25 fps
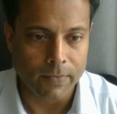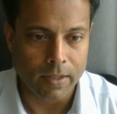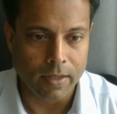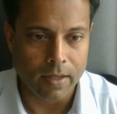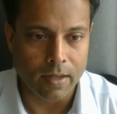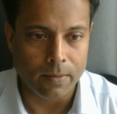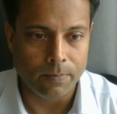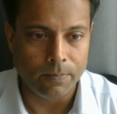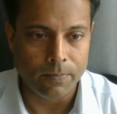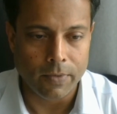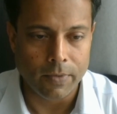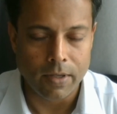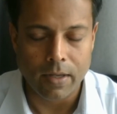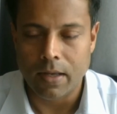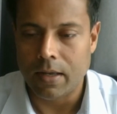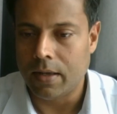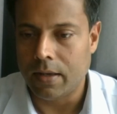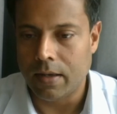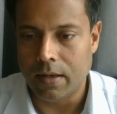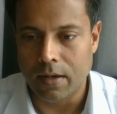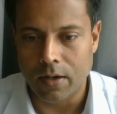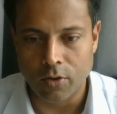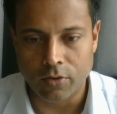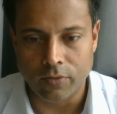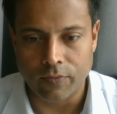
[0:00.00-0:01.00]
Yeah,
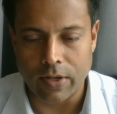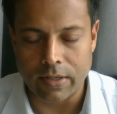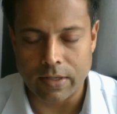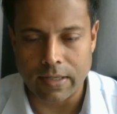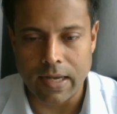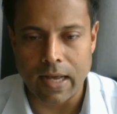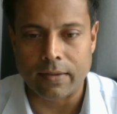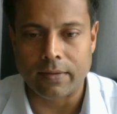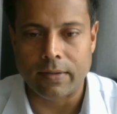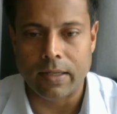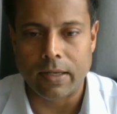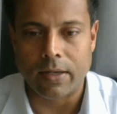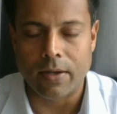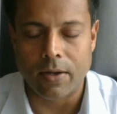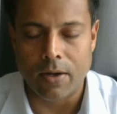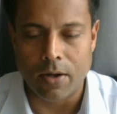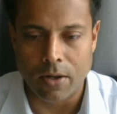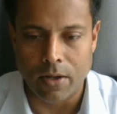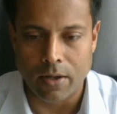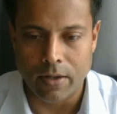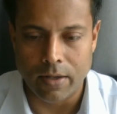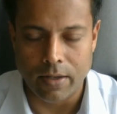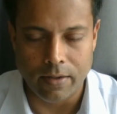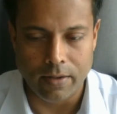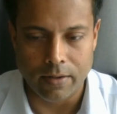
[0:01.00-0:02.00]
looks fantastic.
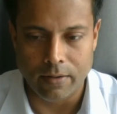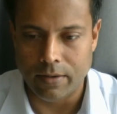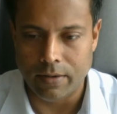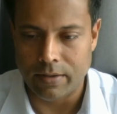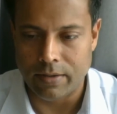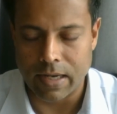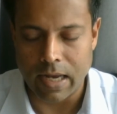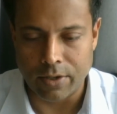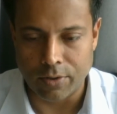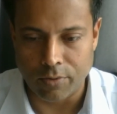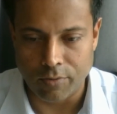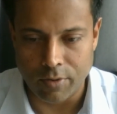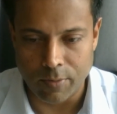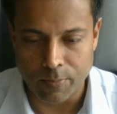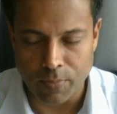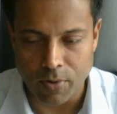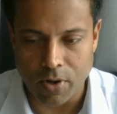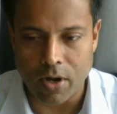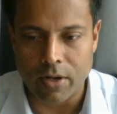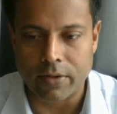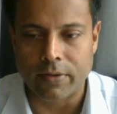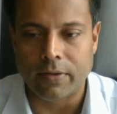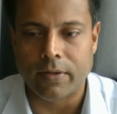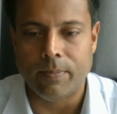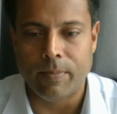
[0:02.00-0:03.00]
Or uh, in, in the annual
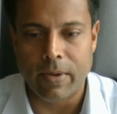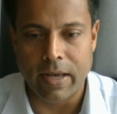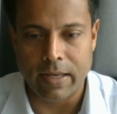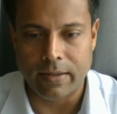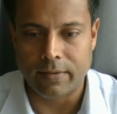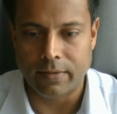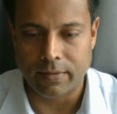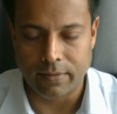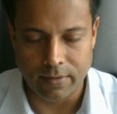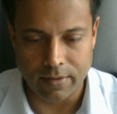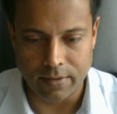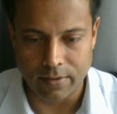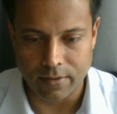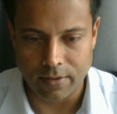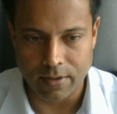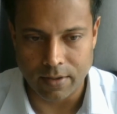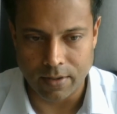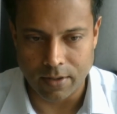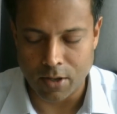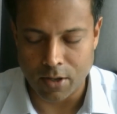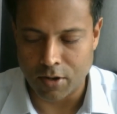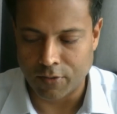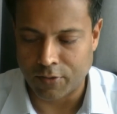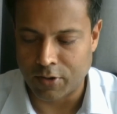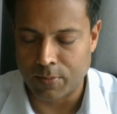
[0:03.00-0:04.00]
reports, it makes you know
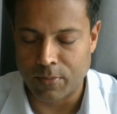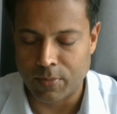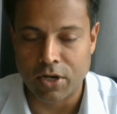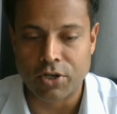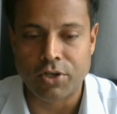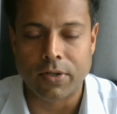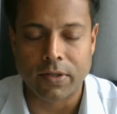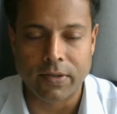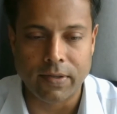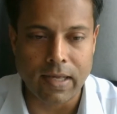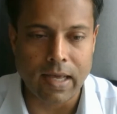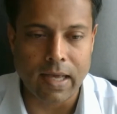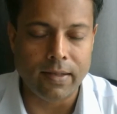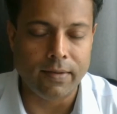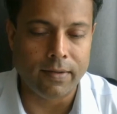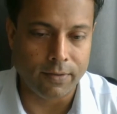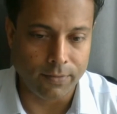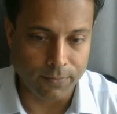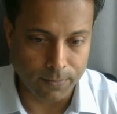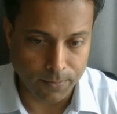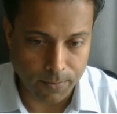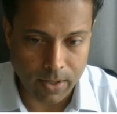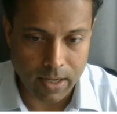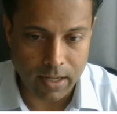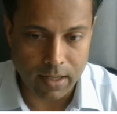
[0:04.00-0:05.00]
a lot of commercial sense
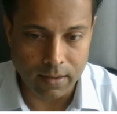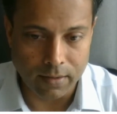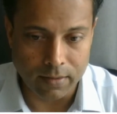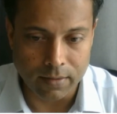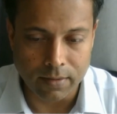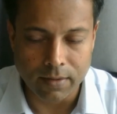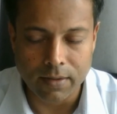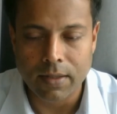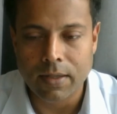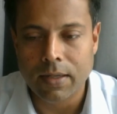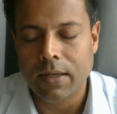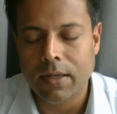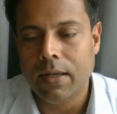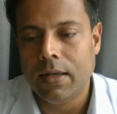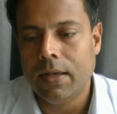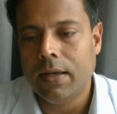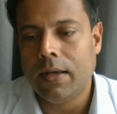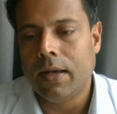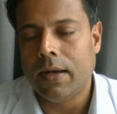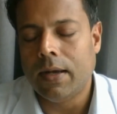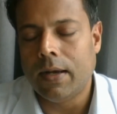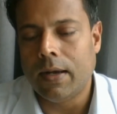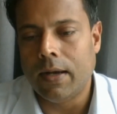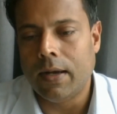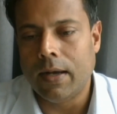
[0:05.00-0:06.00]
as well
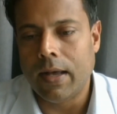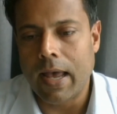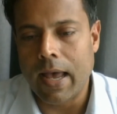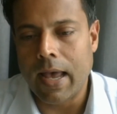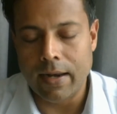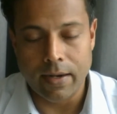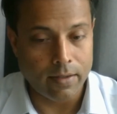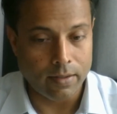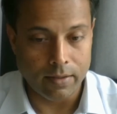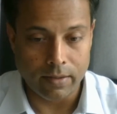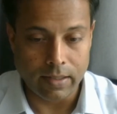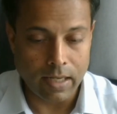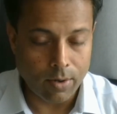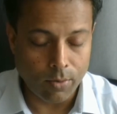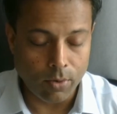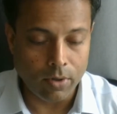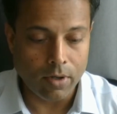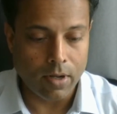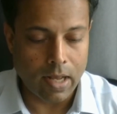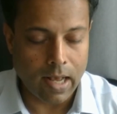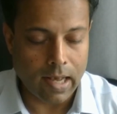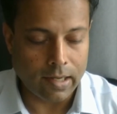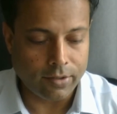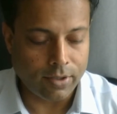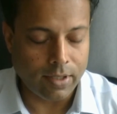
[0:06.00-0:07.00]
uh, and they
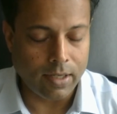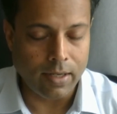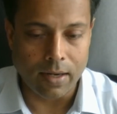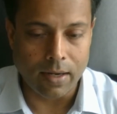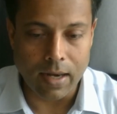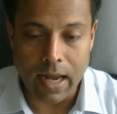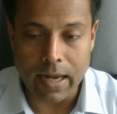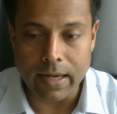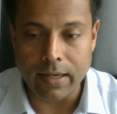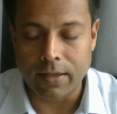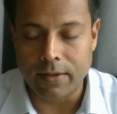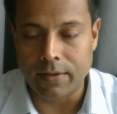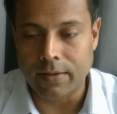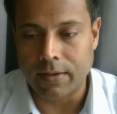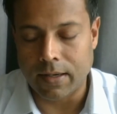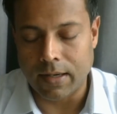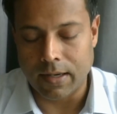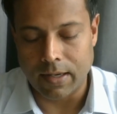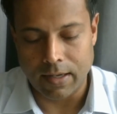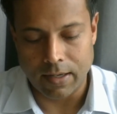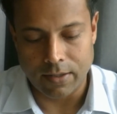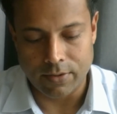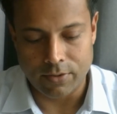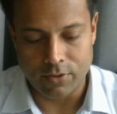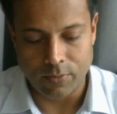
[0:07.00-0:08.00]
would actually like
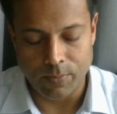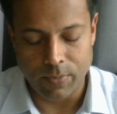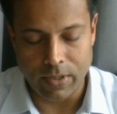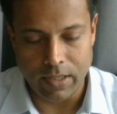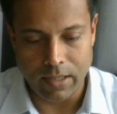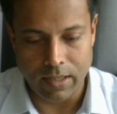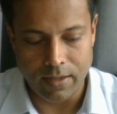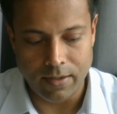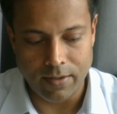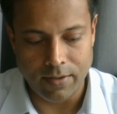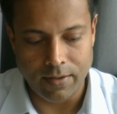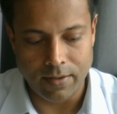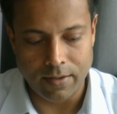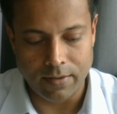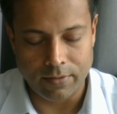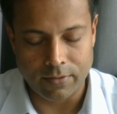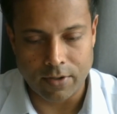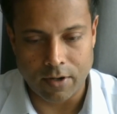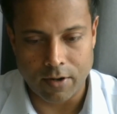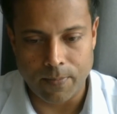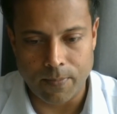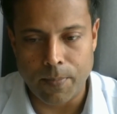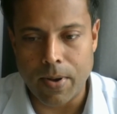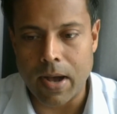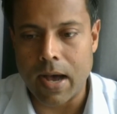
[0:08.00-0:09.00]
uh, to be
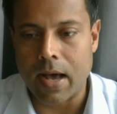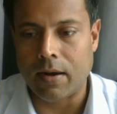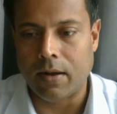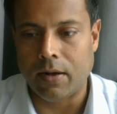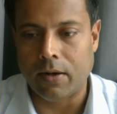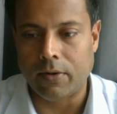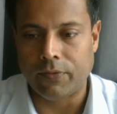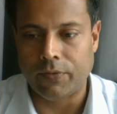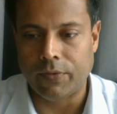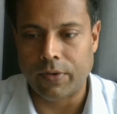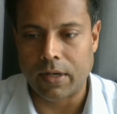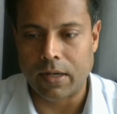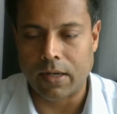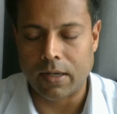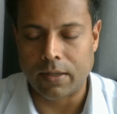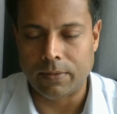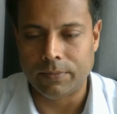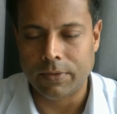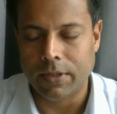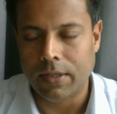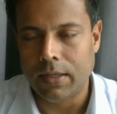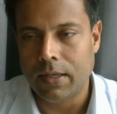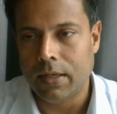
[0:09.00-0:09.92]
sort of part of. Uh,